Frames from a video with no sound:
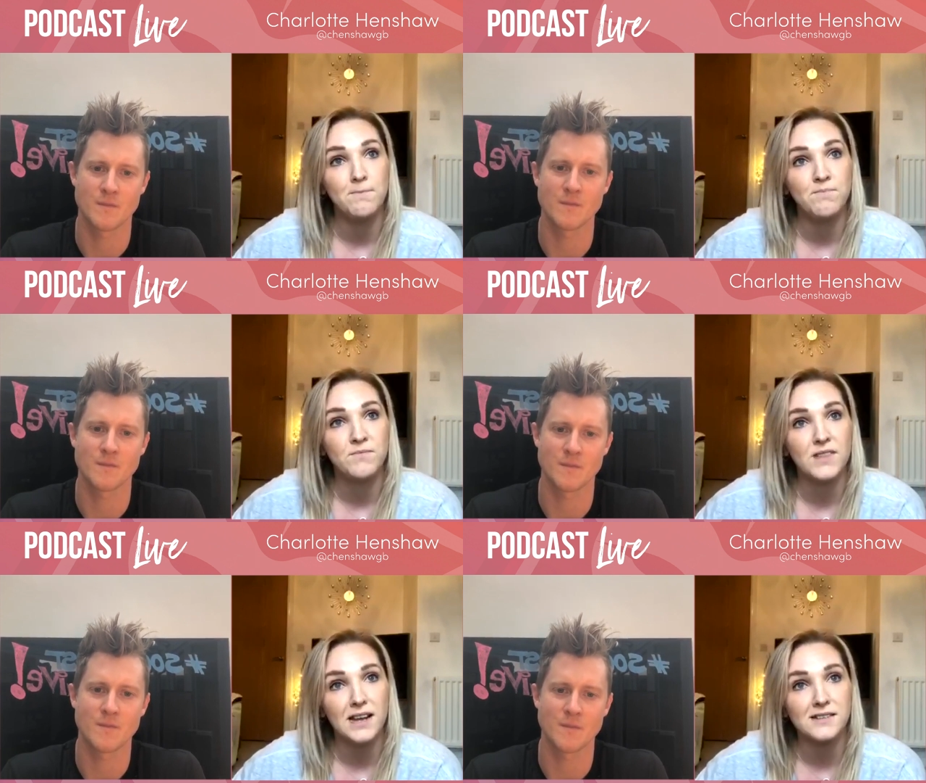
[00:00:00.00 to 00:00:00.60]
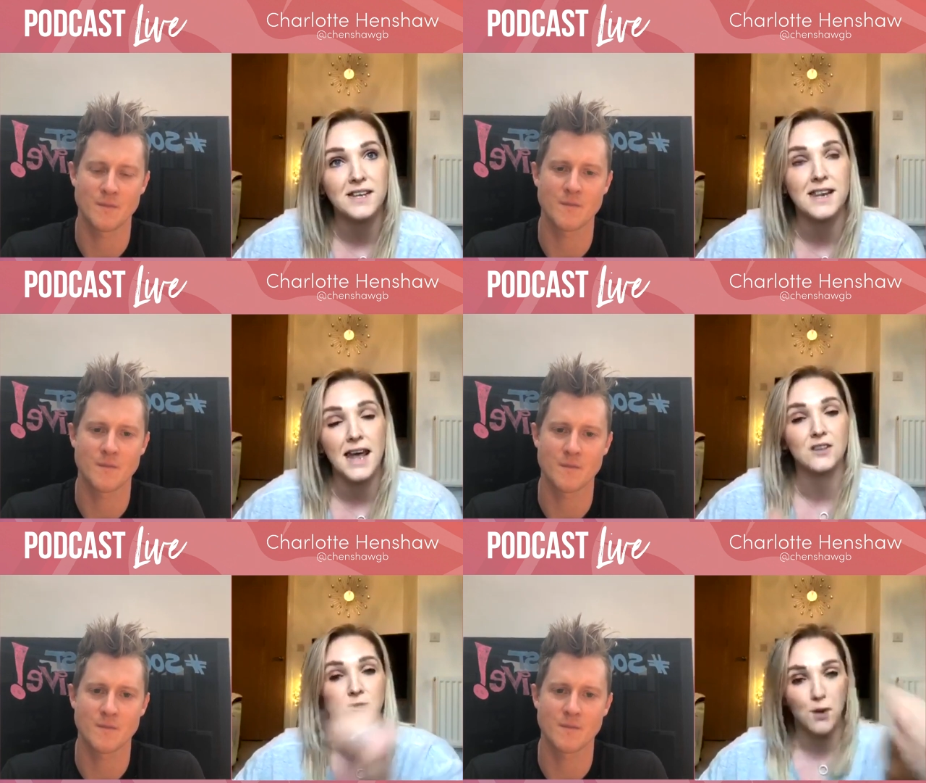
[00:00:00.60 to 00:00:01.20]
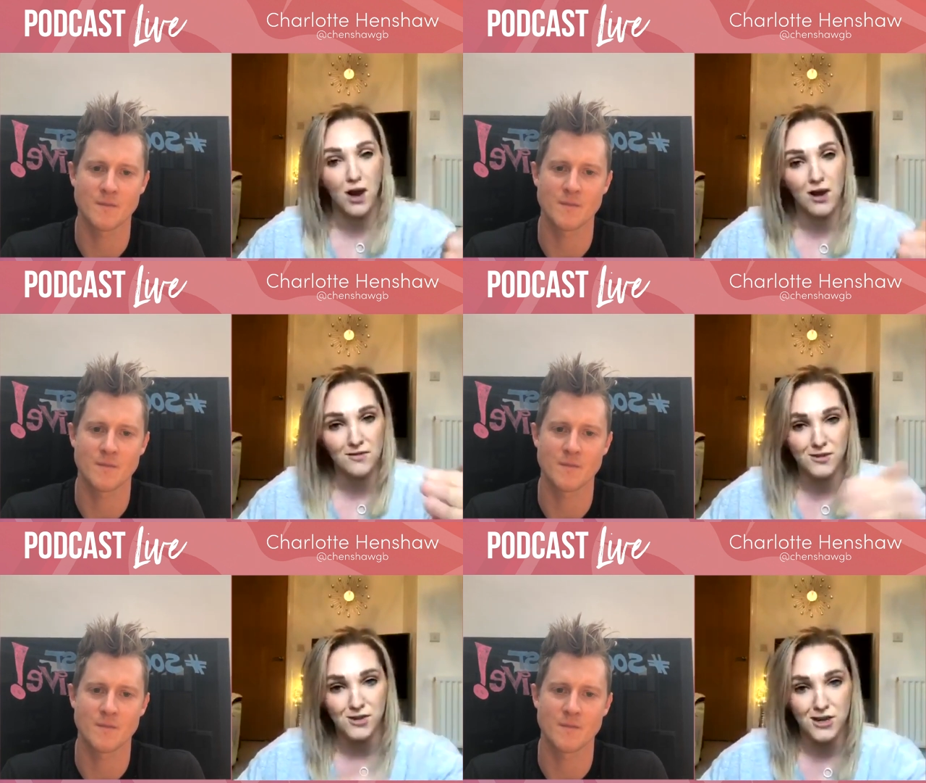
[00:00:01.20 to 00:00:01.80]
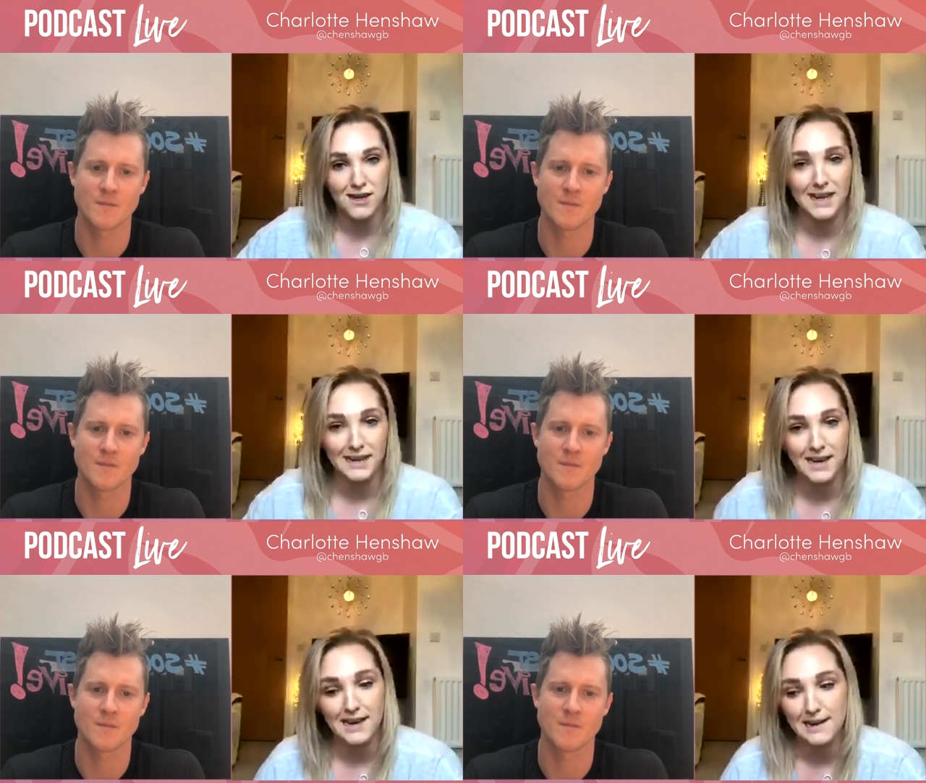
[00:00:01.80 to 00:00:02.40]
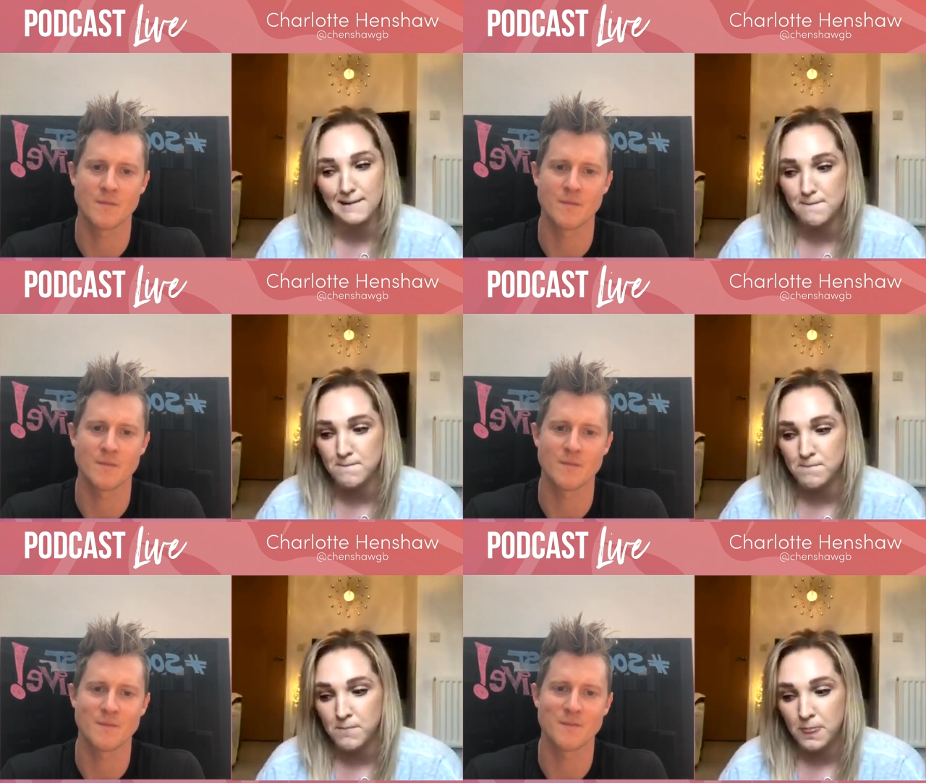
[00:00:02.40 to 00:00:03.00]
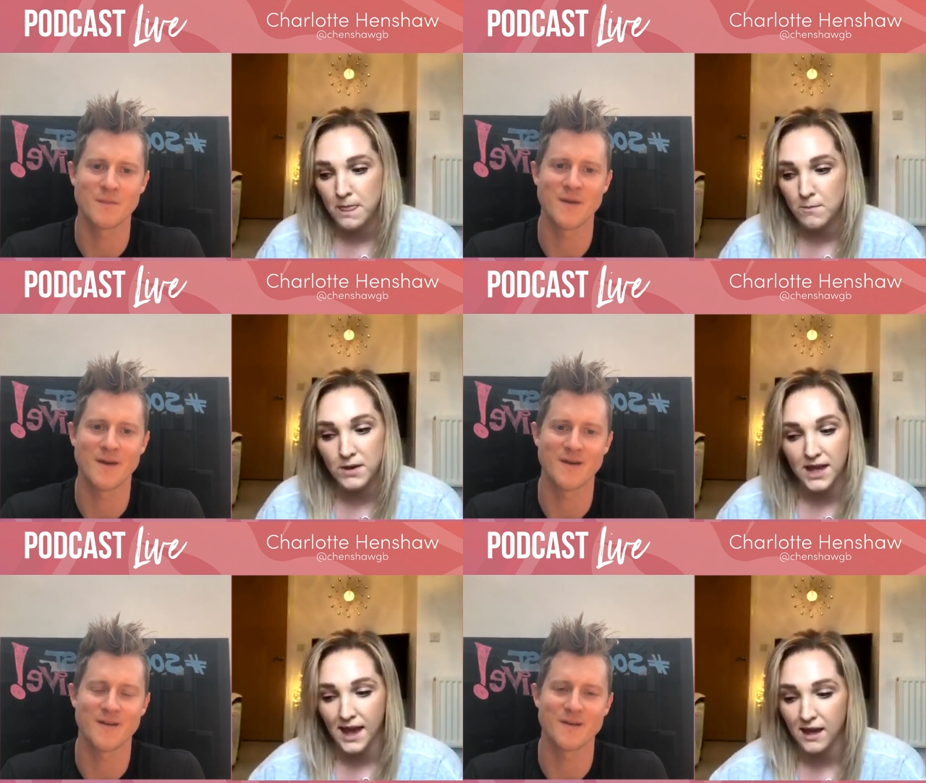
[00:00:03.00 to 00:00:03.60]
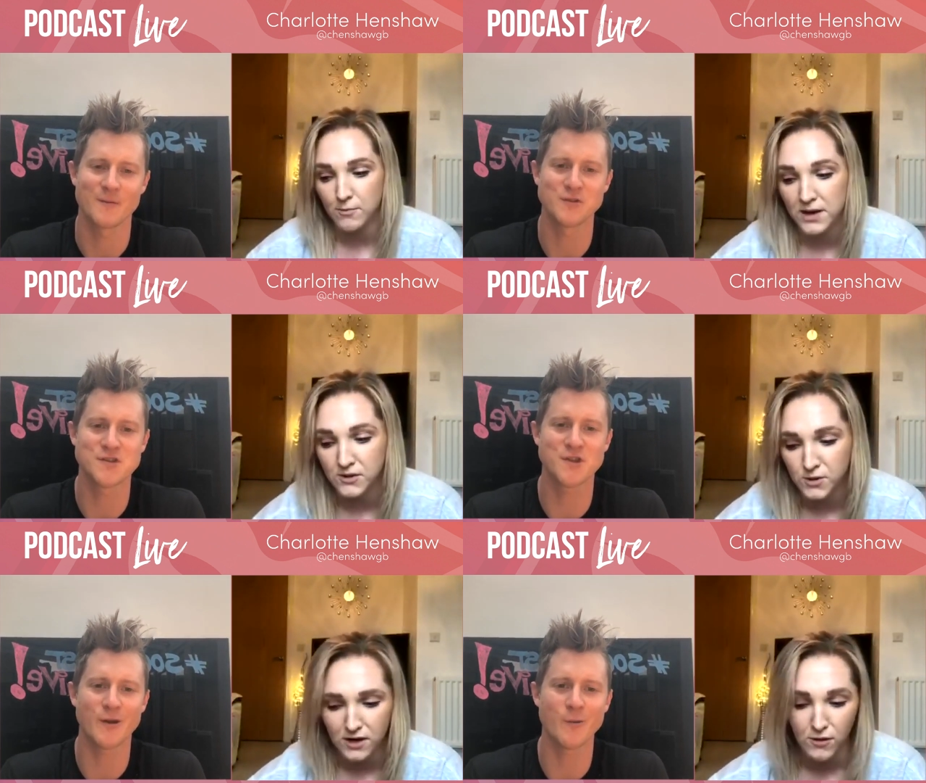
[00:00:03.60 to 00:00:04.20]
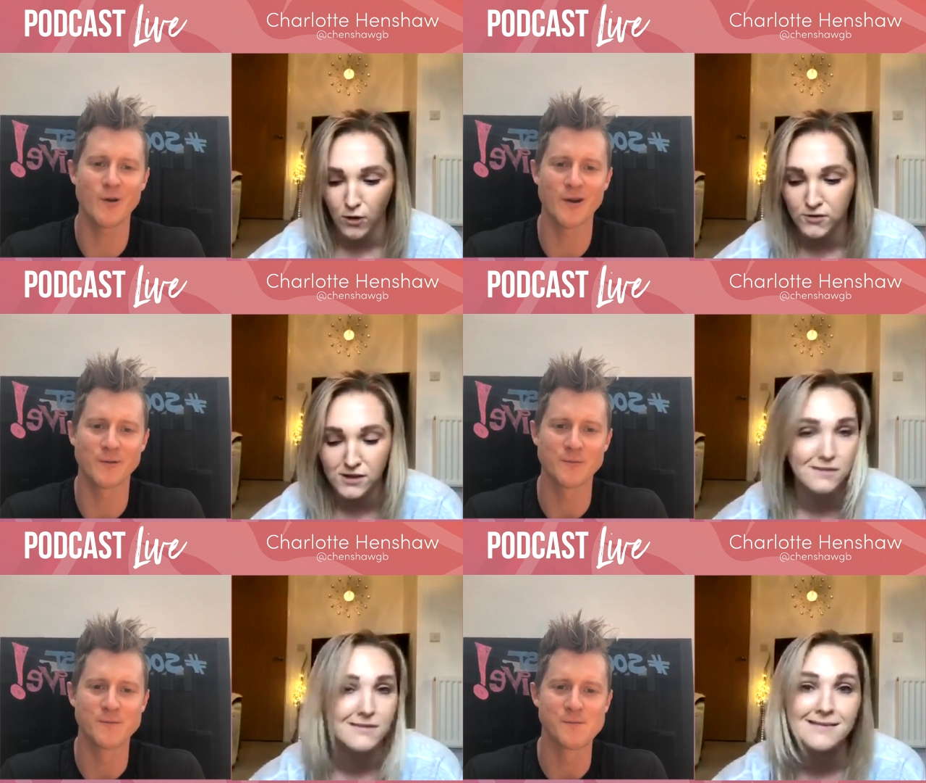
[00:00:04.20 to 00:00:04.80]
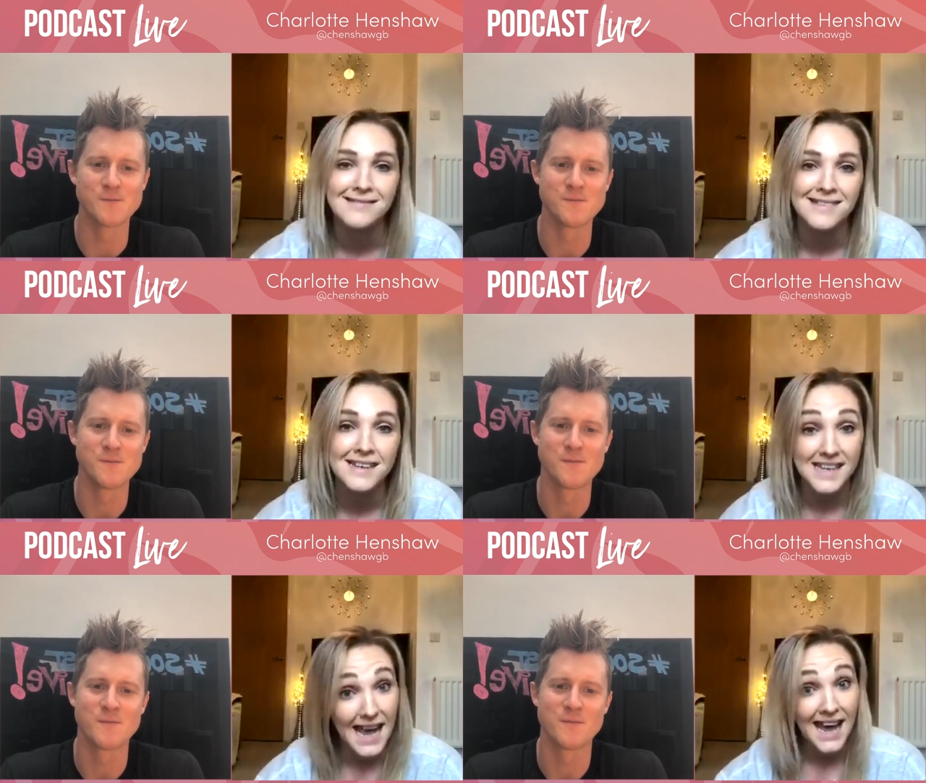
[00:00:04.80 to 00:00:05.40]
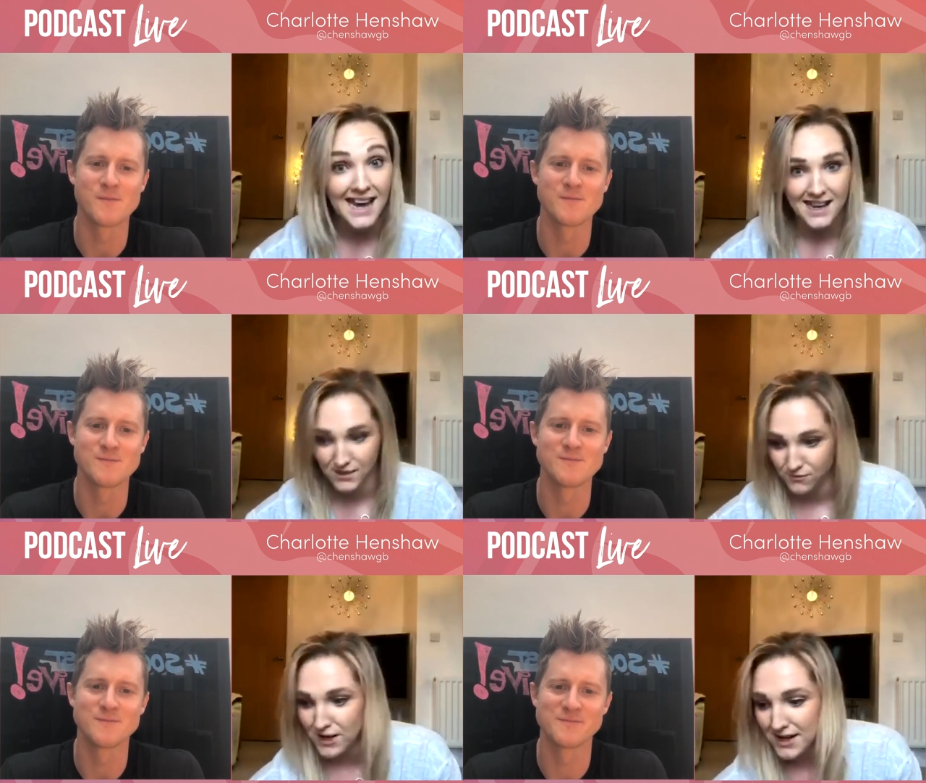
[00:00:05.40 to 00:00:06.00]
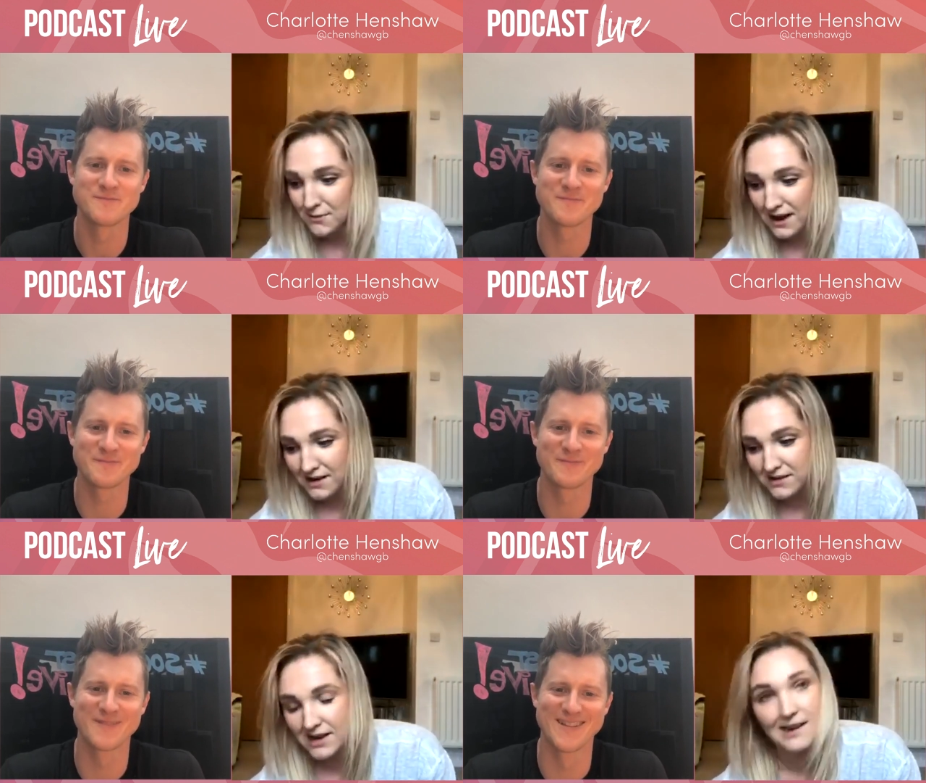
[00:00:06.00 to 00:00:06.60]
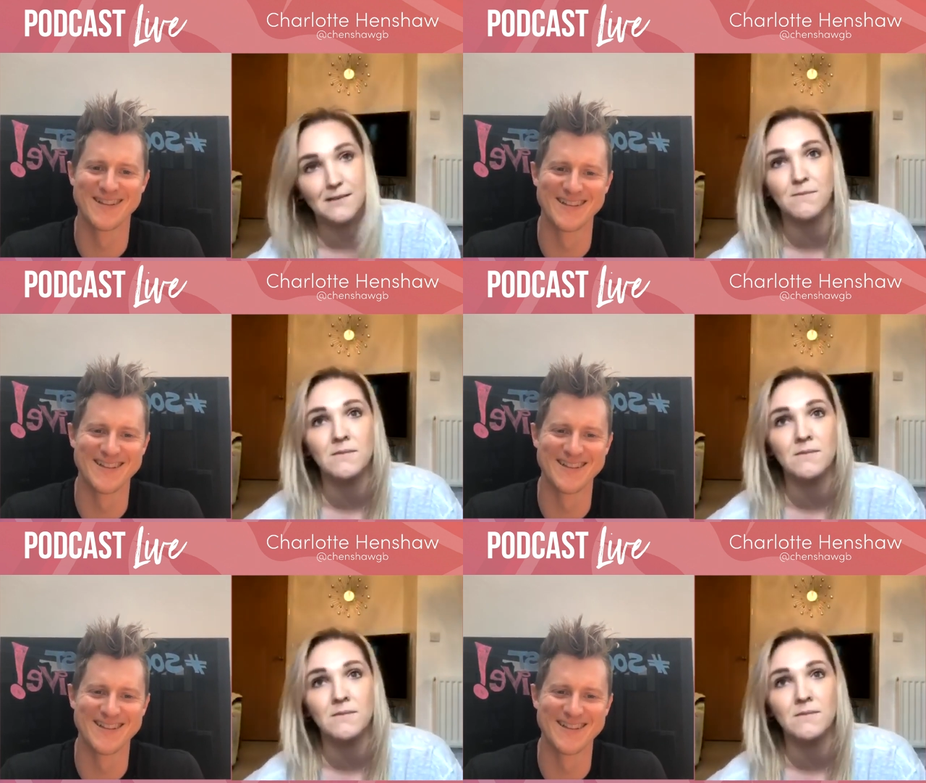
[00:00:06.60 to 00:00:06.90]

Speaker 1: that's the next part of the journey. Um, but yeah, which is going well. Yeah, really well. Um,